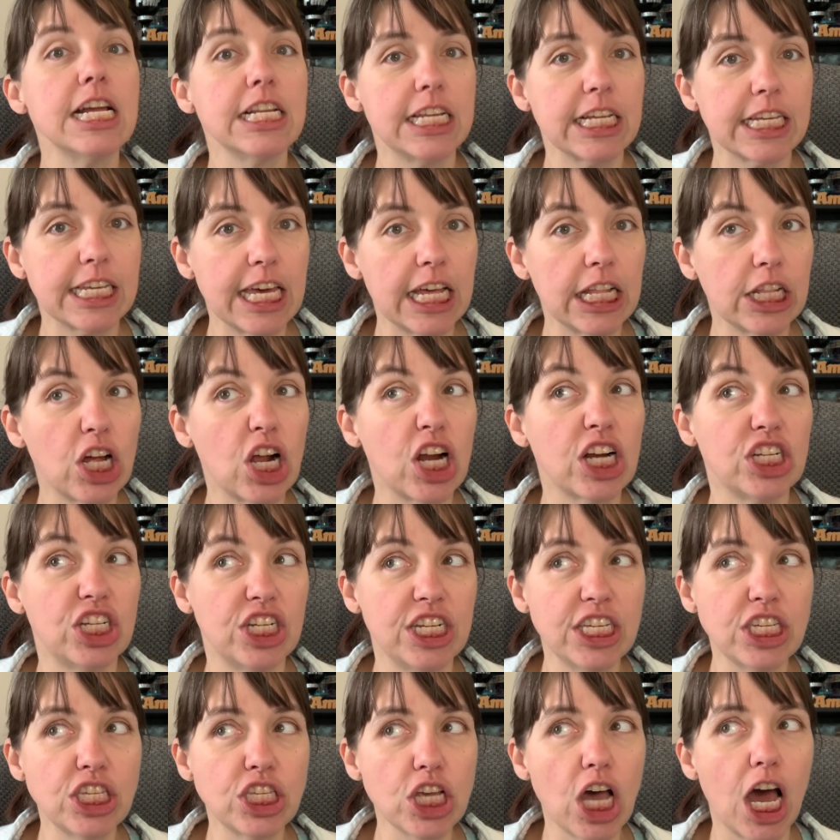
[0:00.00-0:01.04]
to kill her. And
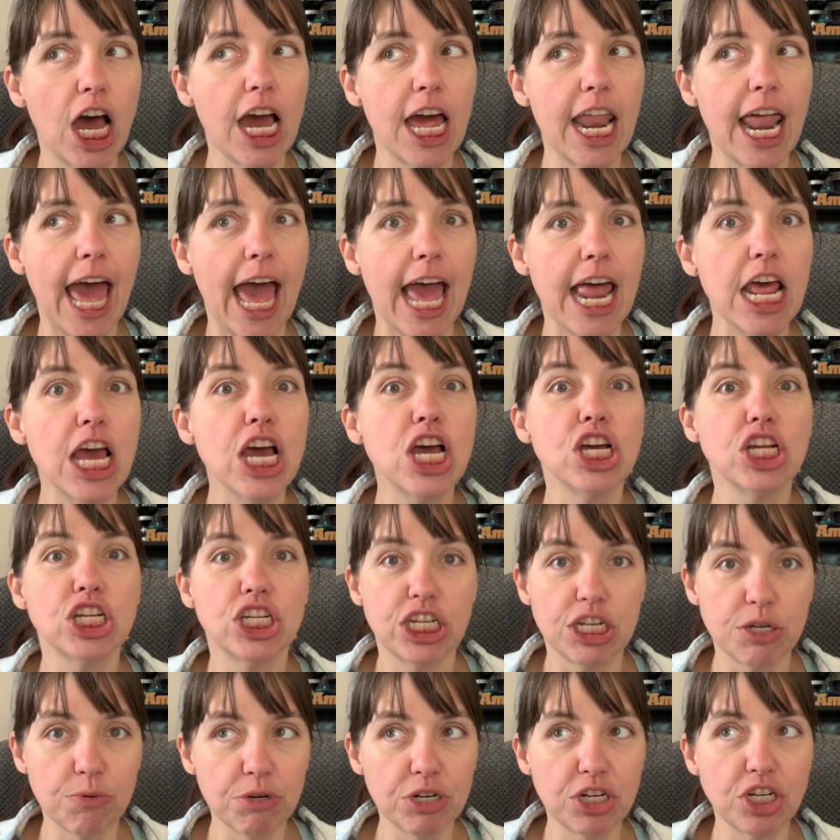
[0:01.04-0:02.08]
she saw that.
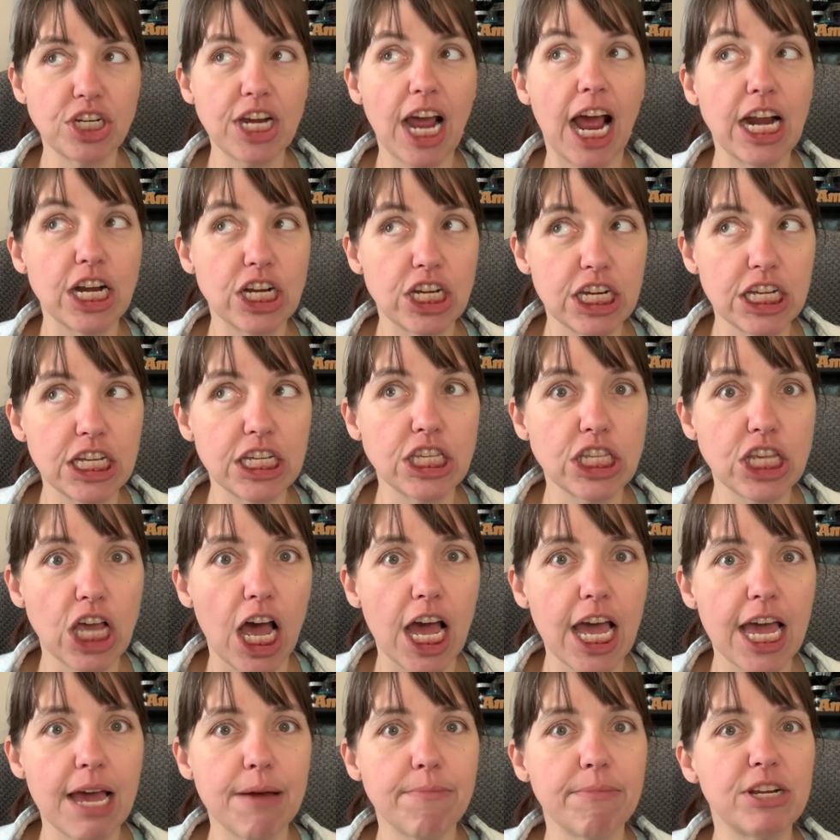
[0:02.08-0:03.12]
She was shot. She
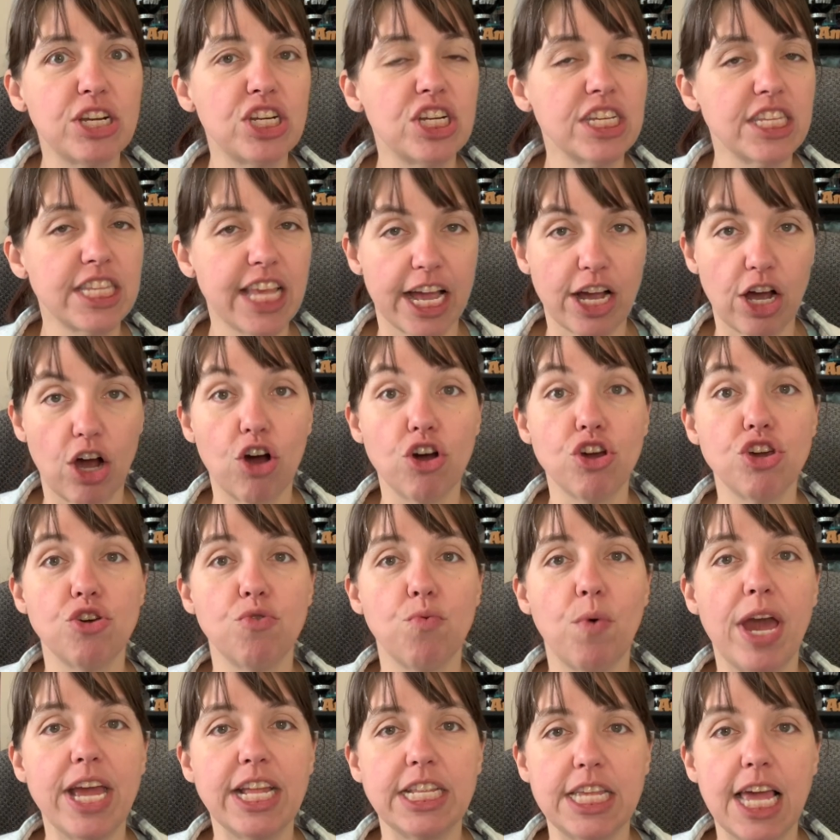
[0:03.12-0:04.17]
saw him and she's like, Oh,
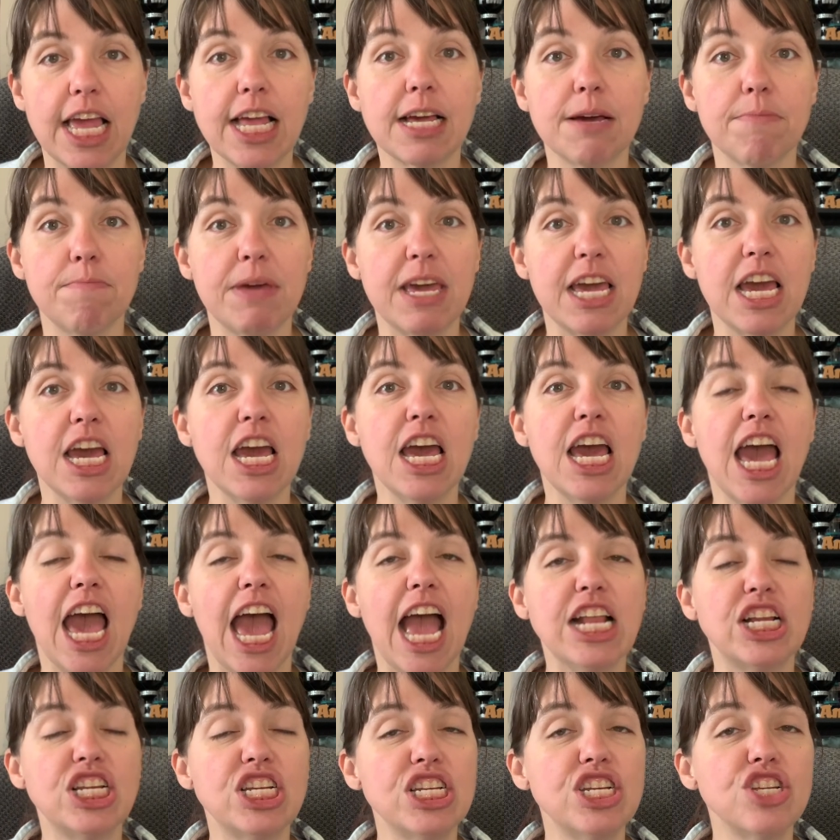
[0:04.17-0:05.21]
you ain't taking me.
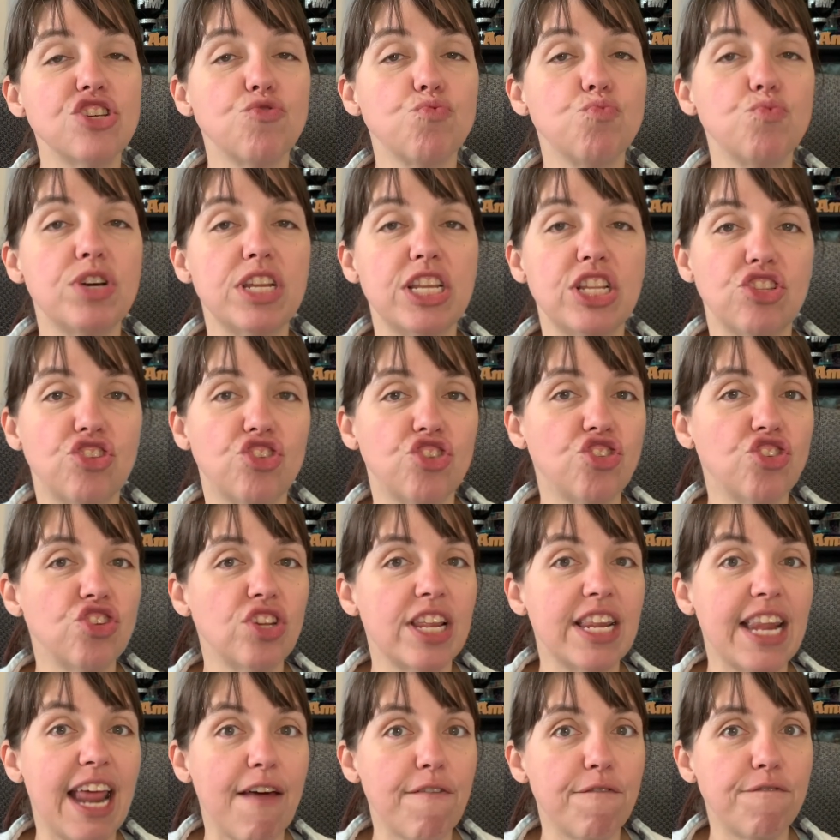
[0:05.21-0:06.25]
And she just went and stood
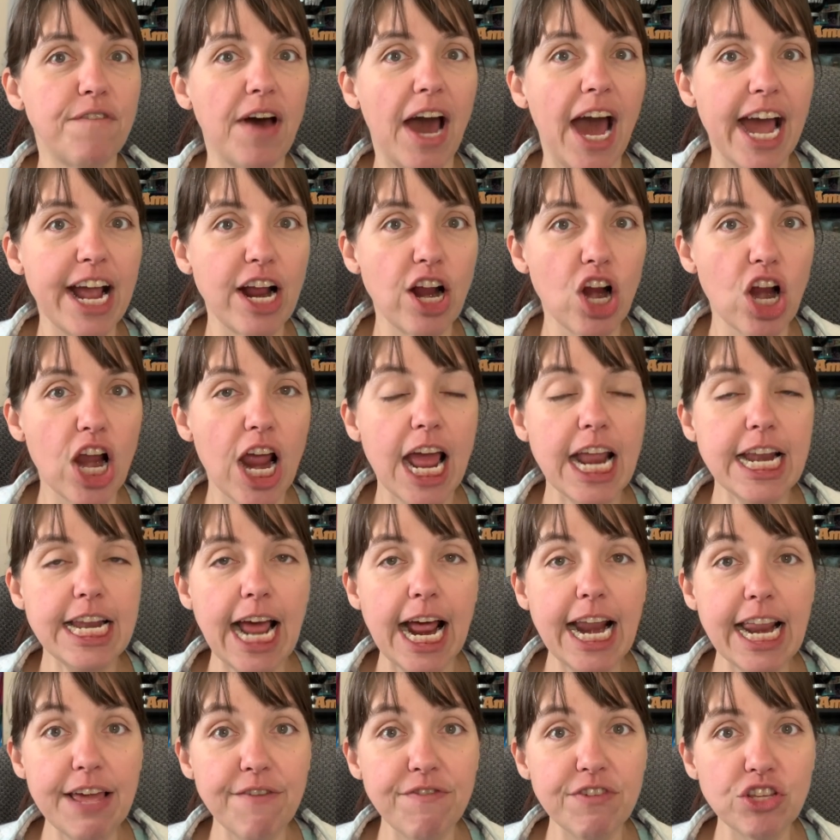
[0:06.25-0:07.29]
in that fire,
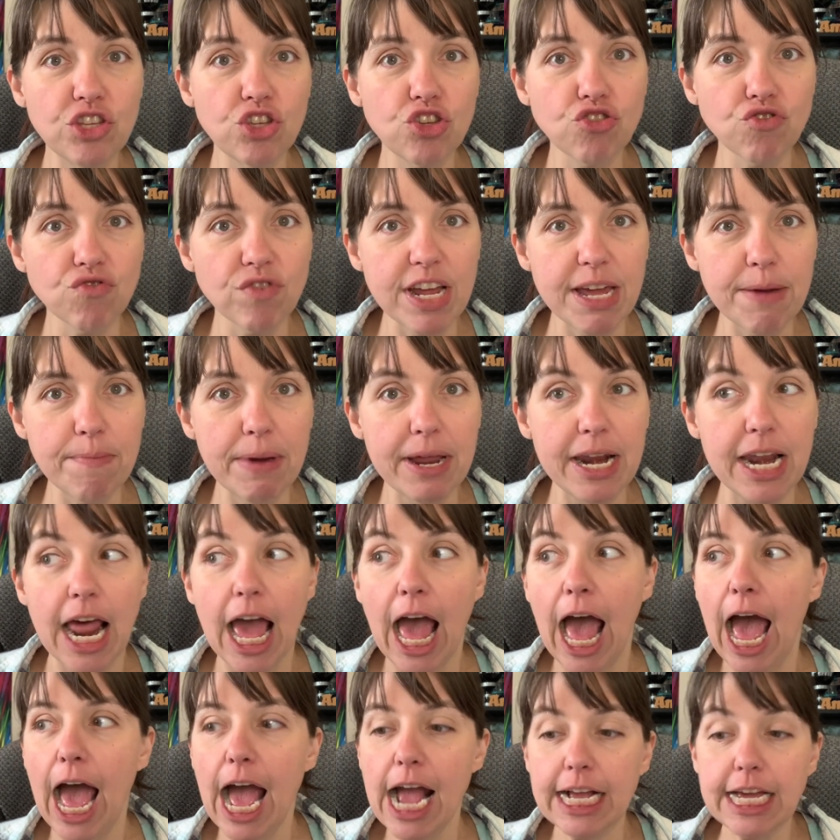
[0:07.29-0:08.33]
not even screaming.
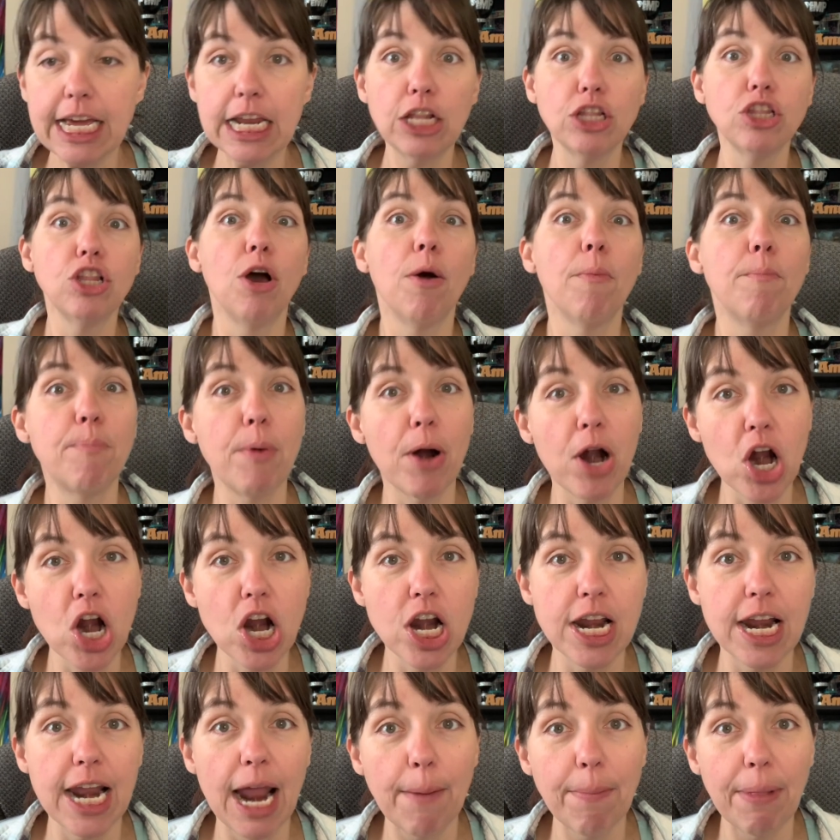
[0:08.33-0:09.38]
I get a little bird
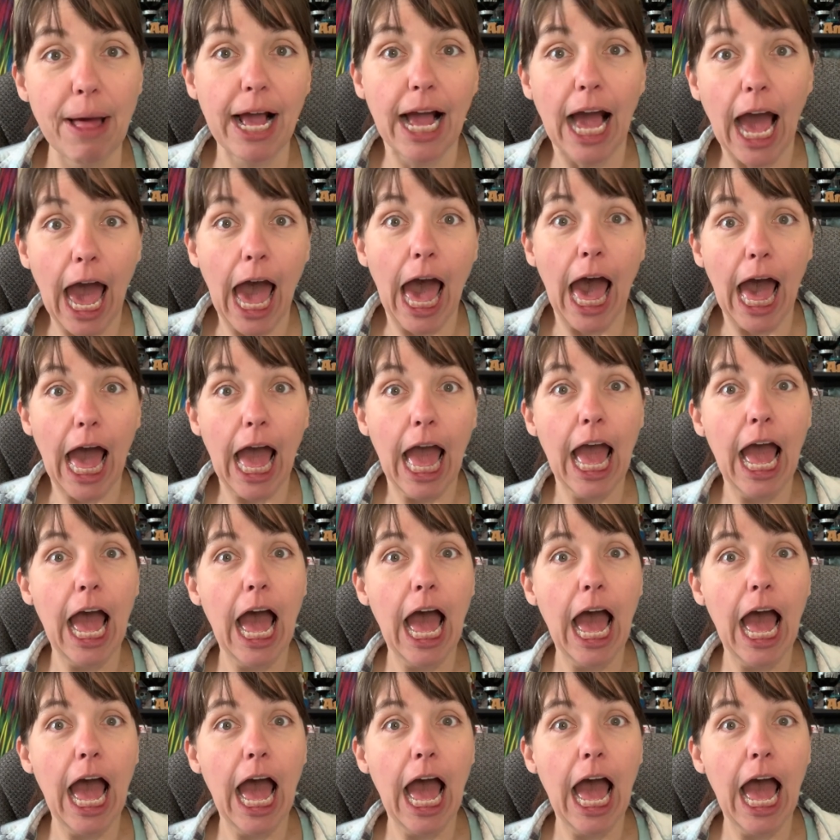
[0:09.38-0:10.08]
and I'm like,